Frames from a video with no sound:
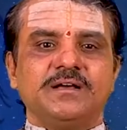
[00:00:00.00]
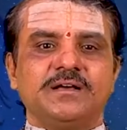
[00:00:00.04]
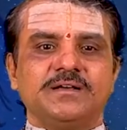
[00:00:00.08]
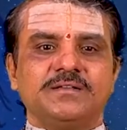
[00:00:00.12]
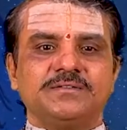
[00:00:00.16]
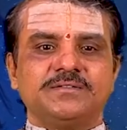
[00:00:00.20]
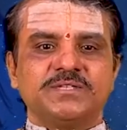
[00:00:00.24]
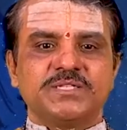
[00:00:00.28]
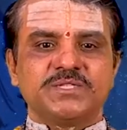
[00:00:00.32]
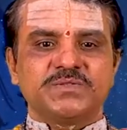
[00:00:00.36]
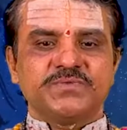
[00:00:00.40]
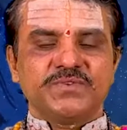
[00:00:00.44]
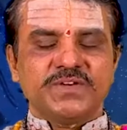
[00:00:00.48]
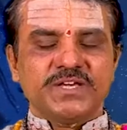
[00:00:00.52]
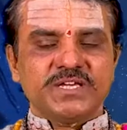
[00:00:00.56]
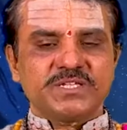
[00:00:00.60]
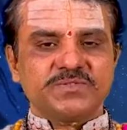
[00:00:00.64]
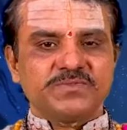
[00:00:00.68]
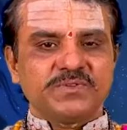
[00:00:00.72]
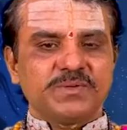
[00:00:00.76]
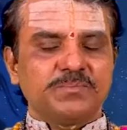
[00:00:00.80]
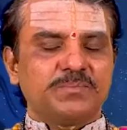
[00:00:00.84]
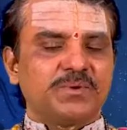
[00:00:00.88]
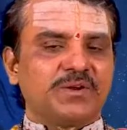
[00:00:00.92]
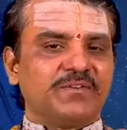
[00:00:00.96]
This phase
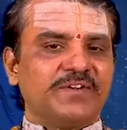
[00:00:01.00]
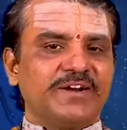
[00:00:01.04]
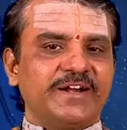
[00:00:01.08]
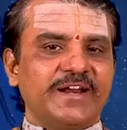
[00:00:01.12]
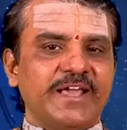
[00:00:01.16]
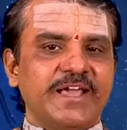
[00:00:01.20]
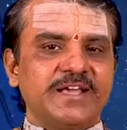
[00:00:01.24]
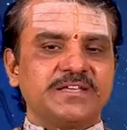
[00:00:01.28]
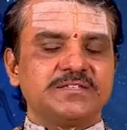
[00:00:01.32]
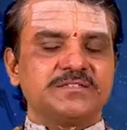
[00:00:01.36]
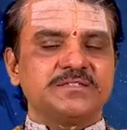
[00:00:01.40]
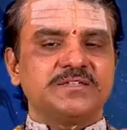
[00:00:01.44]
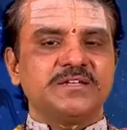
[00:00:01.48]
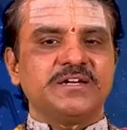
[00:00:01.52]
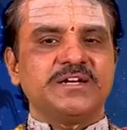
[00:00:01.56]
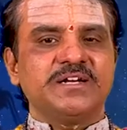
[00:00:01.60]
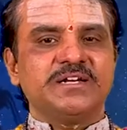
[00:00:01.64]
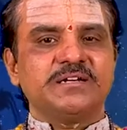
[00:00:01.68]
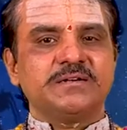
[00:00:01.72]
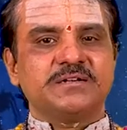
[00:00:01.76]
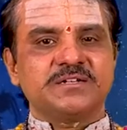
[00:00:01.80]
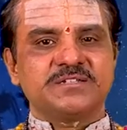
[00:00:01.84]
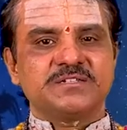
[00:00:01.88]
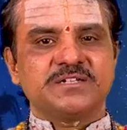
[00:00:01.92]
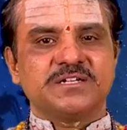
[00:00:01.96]
will provide
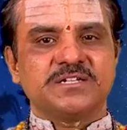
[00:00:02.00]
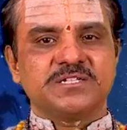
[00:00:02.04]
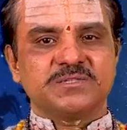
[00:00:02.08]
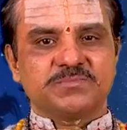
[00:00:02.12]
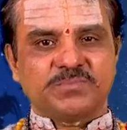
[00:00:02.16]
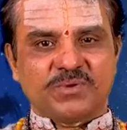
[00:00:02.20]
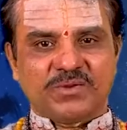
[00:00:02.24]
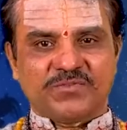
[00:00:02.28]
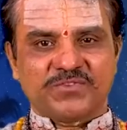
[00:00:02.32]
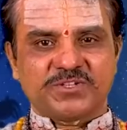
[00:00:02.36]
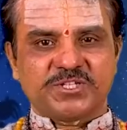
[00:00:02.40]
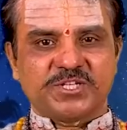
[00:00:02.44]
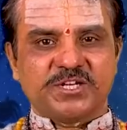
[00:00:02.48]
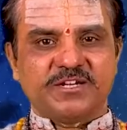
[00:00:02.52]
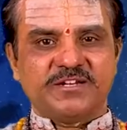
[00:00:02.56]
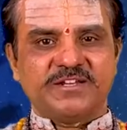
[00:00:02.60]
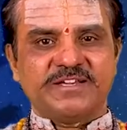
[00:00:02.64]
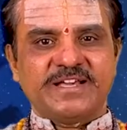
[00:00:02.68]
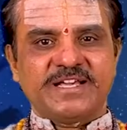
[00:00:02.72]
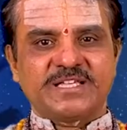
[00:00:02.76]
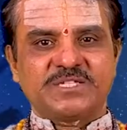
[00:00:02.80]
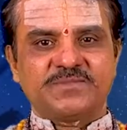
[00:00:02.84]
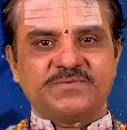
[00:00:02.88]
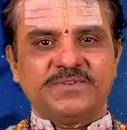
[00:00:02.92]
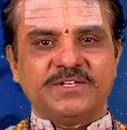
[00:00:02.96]
excellent results professionally
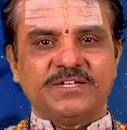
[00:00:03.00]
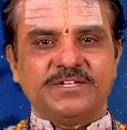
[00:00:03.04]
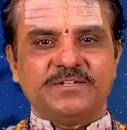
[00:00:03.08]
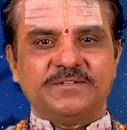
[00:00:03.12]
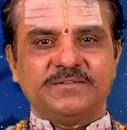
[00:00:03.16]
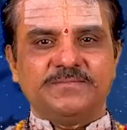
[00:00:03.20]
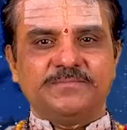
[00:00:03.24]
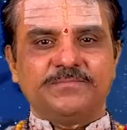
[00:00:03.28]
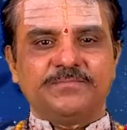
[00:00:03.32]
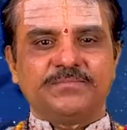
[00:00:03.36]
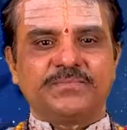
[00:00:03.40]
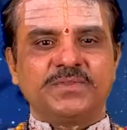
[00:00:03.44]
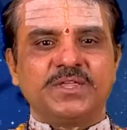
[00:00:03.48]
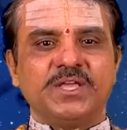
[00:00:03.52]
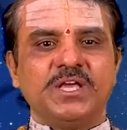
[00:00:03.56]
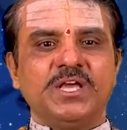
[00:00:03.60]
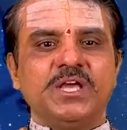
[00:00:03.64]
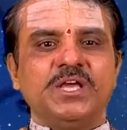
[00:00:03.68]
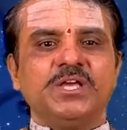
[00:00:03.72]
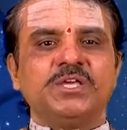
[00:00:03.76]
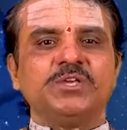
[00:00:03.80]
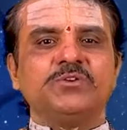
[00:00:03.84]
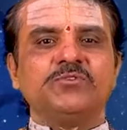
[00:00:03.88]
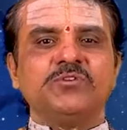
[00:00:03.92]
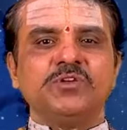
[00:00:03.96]
as well.
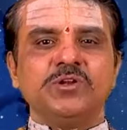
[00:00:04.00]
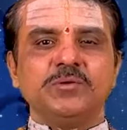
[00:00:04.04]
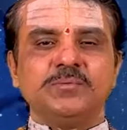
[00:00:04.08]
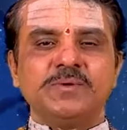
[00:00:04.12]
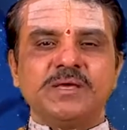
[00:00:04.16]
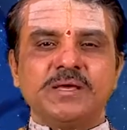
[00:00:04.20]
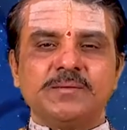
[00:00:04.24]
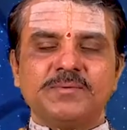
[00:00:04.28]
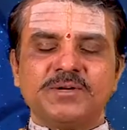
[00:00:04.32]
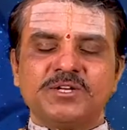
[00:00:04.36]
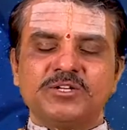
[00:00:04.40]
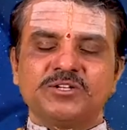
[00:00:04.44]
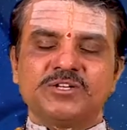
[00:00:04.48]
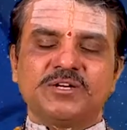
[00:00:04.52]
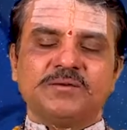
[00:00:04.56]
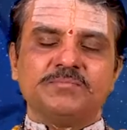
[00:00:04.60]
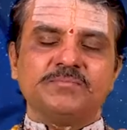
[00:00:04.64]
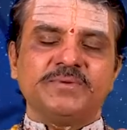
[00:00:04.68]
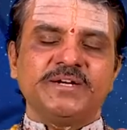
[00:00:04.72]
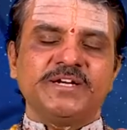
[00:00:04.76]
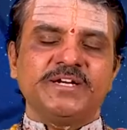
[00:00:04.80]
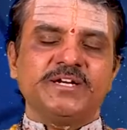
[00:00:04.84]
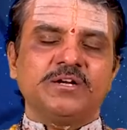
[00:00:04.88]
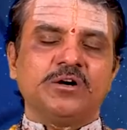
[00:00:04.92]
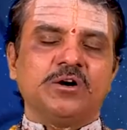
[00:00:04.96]
You will be able to
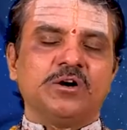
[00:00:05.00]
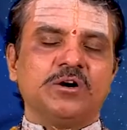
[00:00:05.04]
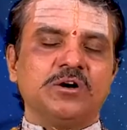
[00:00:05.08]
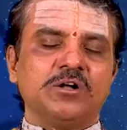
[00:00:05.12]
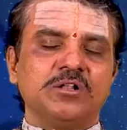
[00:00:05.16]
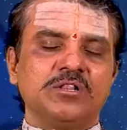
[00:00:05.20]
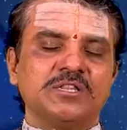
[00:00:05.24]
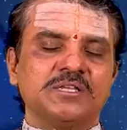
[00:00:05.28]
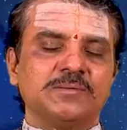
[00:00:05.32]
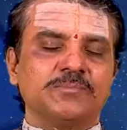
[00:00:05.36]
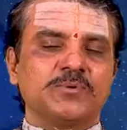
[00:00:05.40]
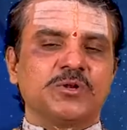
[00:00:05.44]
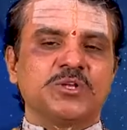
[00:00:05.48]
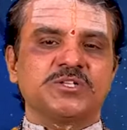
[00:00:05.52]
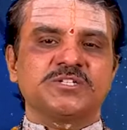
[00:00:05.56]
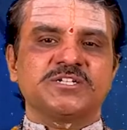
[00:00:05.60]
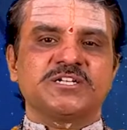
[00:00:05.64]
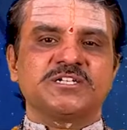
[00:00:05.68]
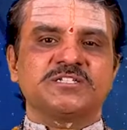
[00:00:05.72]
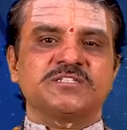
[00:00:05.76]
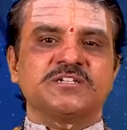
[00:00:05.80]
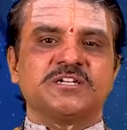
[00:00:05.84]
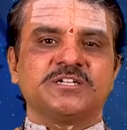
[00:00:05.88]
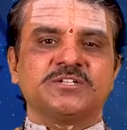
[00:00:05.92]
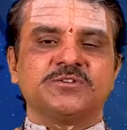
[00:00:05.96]
complete all the
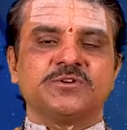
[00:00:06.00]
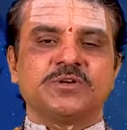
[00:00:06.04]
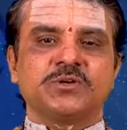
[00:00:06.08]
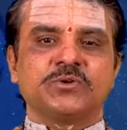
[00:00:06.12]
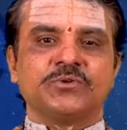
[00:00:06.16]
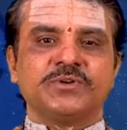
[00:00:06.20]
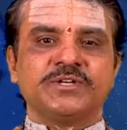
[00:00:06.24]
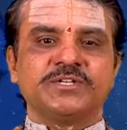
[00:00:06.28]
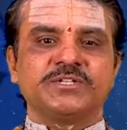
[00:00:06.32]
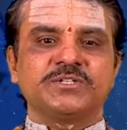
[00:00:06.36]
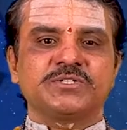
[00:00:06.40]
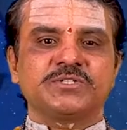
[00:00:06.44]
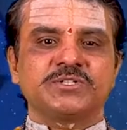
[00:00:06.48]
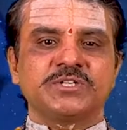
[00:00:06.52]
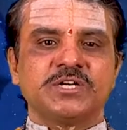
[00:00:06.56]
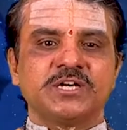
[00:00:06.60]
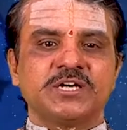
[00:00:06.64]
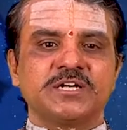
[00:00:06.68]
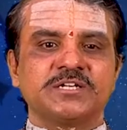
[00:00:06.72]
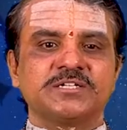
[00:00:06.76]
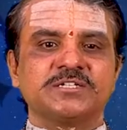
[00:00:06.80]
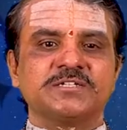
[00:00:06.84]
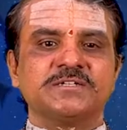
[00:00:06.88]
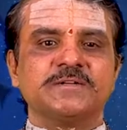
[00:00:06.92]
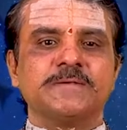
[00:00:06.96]
projects that you are going to
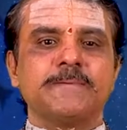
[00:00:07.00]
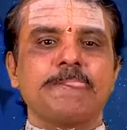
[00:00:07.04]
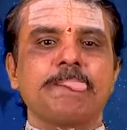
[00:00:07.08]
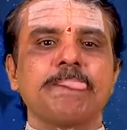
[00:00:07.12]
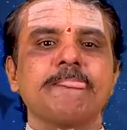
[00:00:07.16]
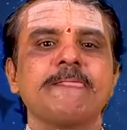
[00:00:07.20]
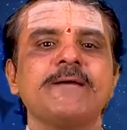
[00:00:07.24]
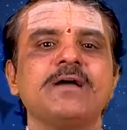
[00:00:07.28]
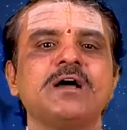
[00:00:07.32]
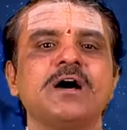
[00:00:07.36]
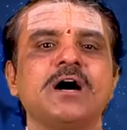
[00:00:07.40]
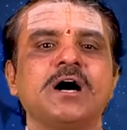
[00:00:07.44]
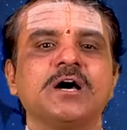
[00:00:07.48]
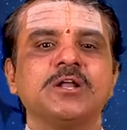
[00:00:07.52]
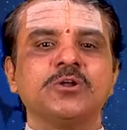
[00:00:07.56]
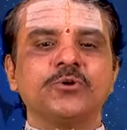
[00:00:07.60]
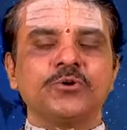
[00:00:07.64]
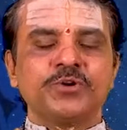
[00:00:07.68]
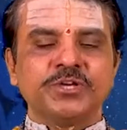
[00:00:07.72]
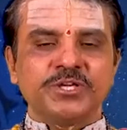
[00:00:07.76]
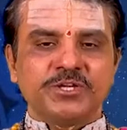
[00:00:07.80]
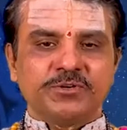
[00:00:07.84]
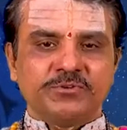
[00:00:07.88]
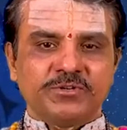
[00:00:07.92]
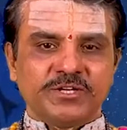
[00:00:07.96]
start,
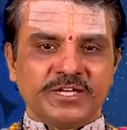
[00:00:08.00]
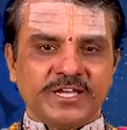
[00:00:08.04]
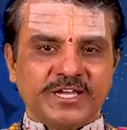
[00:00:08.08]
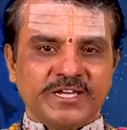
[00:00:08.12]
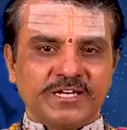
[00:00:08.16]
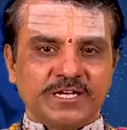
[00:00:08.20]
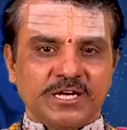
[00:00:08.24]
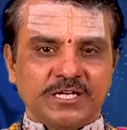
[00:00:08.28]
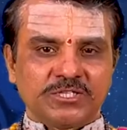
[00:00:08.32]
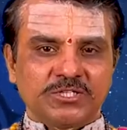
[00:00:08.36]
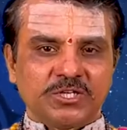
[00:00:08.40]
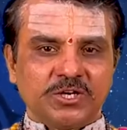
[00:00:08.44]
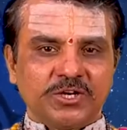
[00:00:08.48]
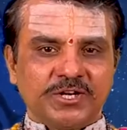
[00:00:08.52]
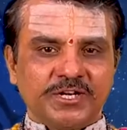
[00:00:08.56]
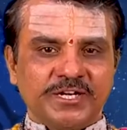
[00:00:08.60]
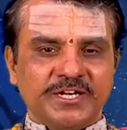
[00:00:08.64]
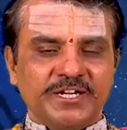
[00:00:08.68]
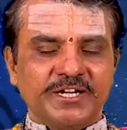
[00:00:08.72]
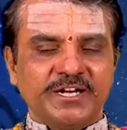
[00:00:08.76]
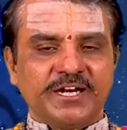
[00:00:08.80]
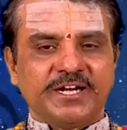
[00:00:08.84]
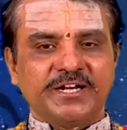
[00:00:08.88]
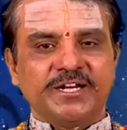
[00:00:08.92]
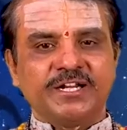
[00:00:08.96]
allowing you to gain authority
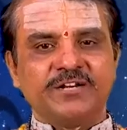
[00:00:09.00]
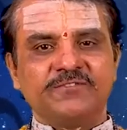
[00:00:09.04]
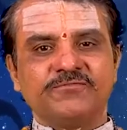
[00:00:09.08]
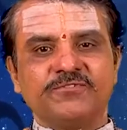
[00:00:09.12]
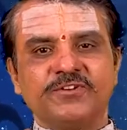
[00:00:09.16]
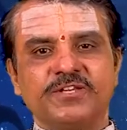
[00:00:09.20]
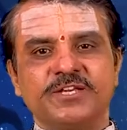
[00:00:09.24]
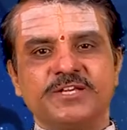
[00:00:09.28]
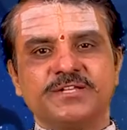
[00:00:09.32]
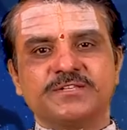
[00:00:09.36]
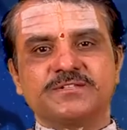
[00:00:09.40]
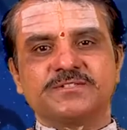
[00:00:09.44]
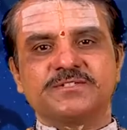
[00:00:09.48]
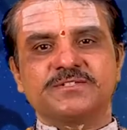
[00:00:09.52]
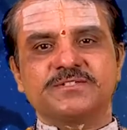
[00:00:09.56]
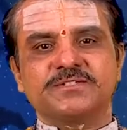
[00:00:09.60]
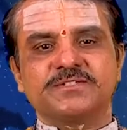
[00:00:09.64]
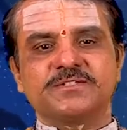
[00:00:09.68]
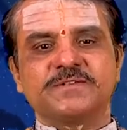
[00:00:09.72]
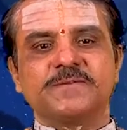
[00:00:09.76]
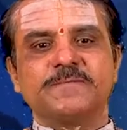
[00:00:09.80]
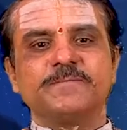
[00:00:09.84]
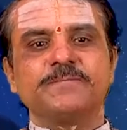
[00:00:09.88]
and influence.